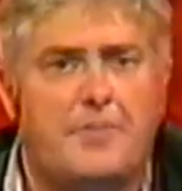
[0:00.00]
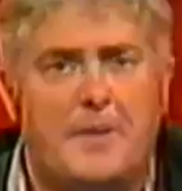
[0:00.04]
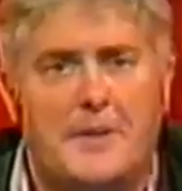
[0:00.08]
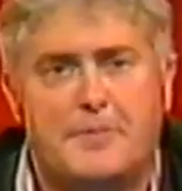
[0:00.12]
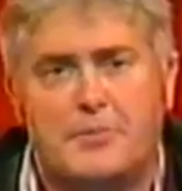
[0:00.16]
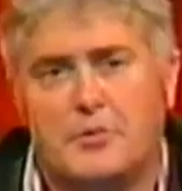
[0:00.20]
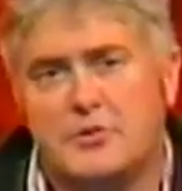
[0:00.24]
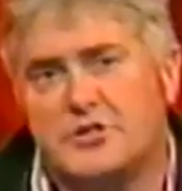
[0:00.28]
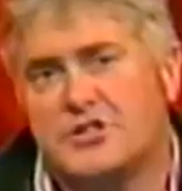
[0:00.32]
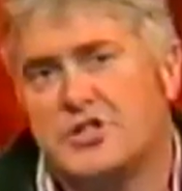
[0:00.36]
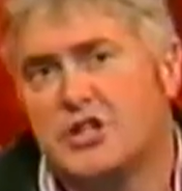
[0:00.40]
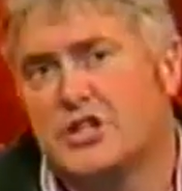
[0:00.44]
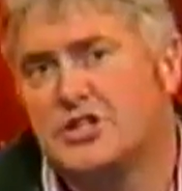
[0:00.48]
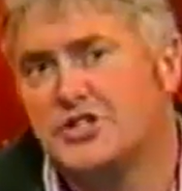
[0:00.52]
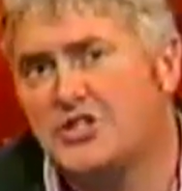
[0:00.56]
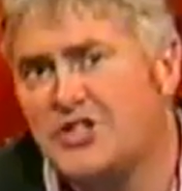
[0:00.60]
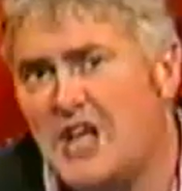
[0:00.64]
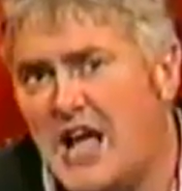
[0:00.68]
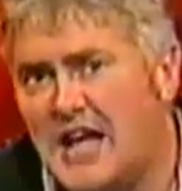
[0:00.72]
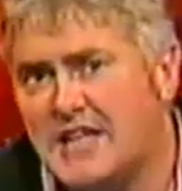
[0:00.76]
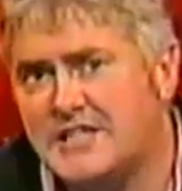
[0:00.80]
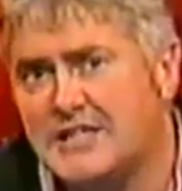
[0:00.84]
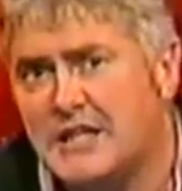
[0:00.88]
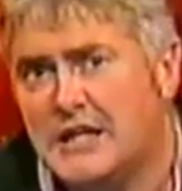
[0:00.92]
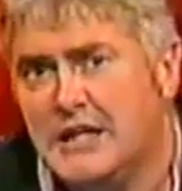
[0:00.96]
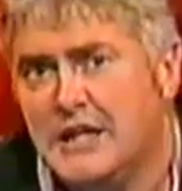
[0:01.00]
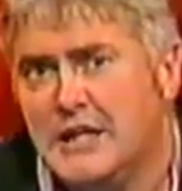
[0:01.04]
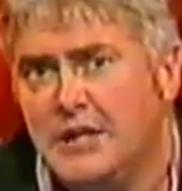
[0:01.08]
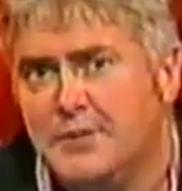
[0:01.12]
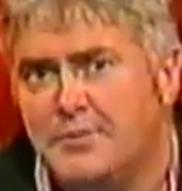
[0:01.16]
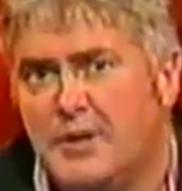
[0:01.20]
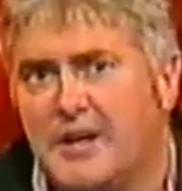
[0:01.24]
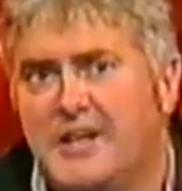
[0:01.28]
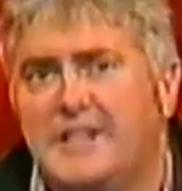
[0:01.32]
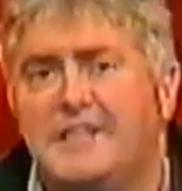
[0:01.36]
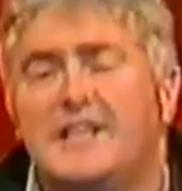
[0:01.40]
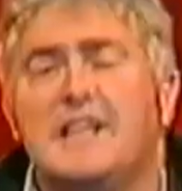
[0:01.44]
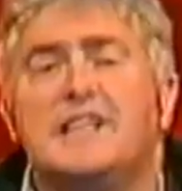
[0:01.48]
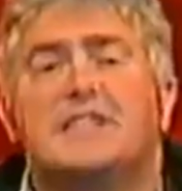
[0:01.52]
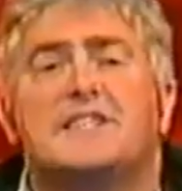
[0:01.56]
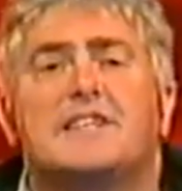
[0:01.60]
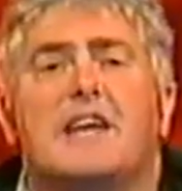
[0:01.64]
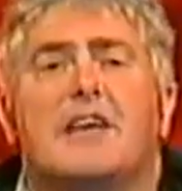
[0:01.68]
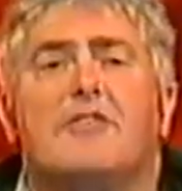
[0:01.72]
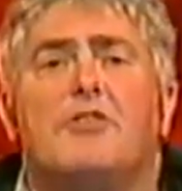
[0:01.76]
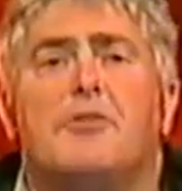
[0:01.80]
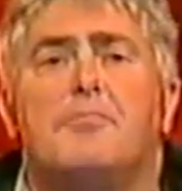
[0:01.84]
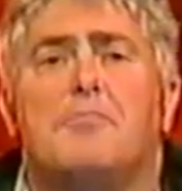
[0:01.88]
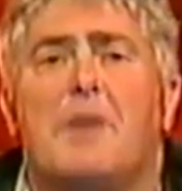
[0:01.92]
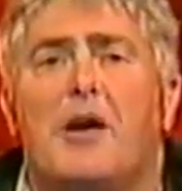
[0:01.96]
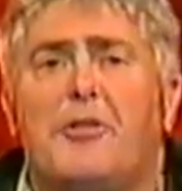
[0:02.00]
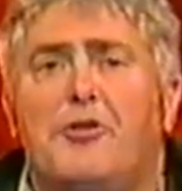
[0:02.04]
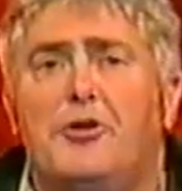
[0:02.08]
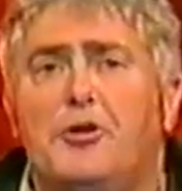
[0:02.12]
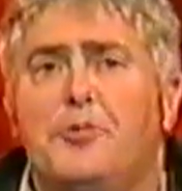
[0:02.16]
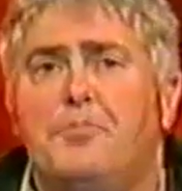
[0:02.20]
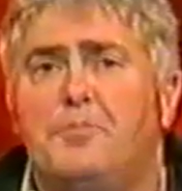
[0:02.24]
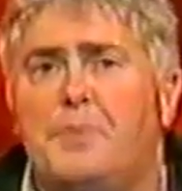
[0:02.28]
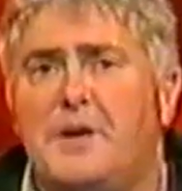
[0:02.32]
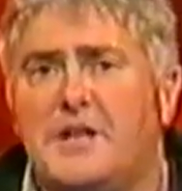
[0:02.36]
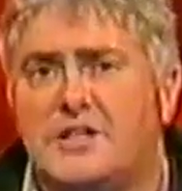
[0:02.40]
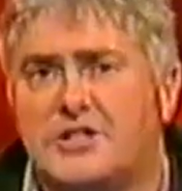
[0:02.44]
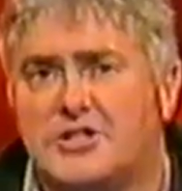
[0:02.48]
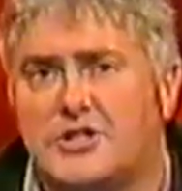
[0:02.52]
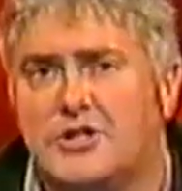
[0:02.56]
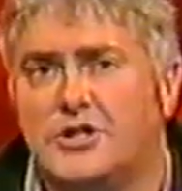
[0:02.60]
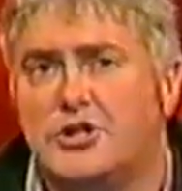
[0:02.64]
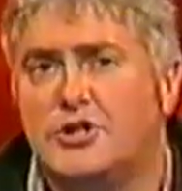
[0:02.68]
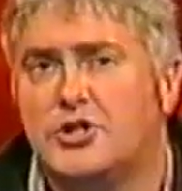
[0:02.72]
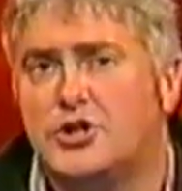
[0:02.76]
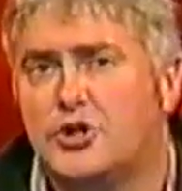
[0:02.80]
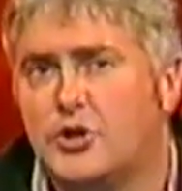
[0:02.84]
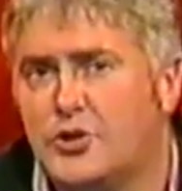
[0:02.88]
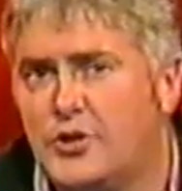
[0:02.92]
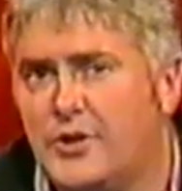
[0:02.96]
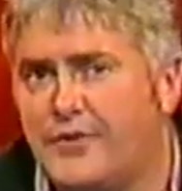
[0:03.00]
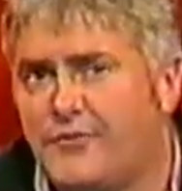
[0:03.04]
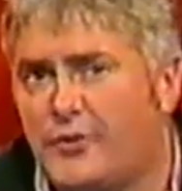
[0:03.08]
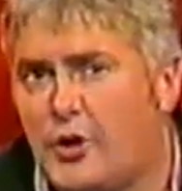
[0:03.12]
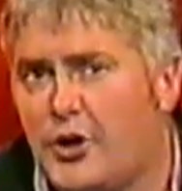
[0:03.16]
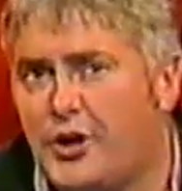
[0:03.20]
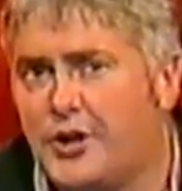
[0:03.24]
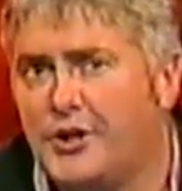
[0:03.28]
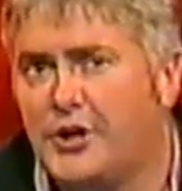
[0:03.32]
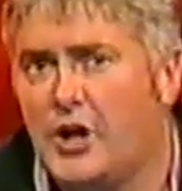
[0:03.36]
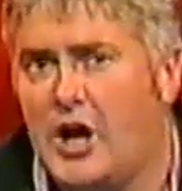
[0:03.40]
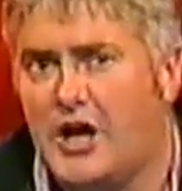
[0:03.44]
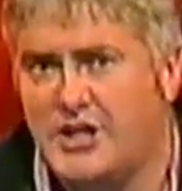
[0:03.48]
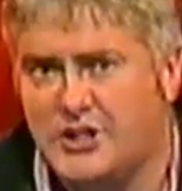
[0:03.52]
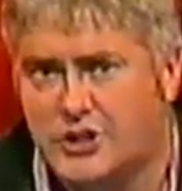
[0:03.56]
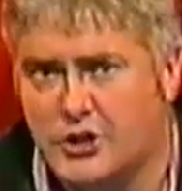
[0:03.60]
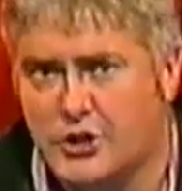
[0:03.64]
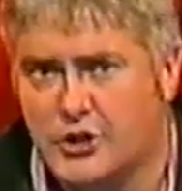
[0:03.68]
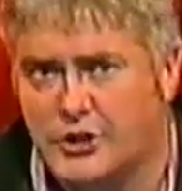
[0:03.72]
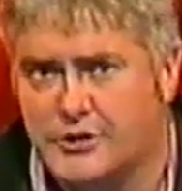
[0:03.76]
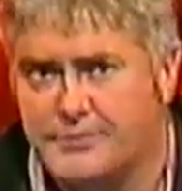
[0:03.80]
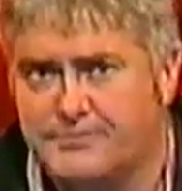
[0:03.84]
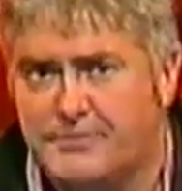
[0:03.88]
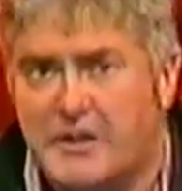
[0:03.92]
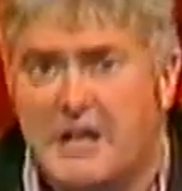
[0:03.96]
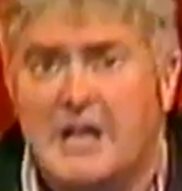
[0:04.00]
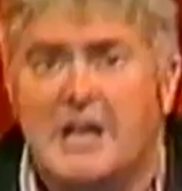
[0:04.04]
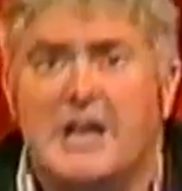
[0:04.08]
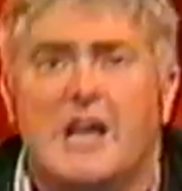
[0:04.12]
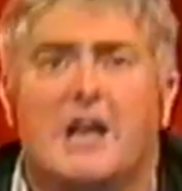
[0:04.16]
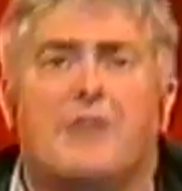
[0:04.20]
other people's success, but he did say that Matthew Pinsent shouldn't have got a knighthood.